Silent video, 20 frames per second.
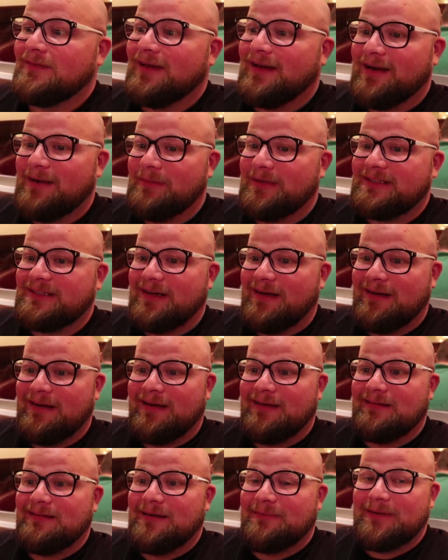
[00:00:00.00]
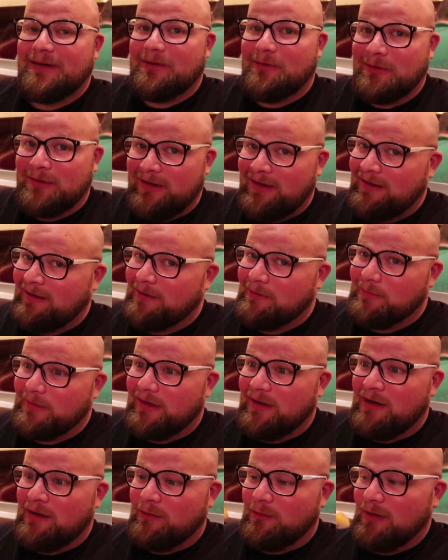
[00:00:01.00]
and I'm excited. I'm like, okay, here we
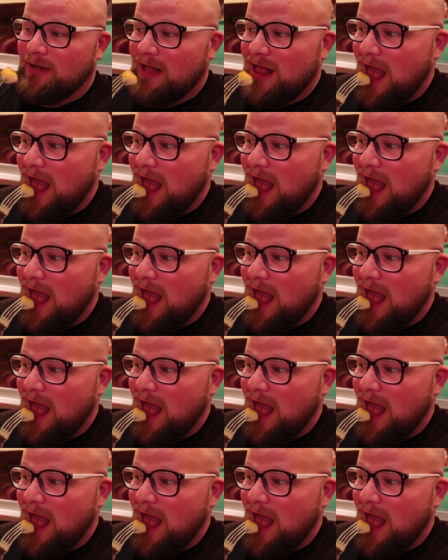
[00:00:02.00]
go.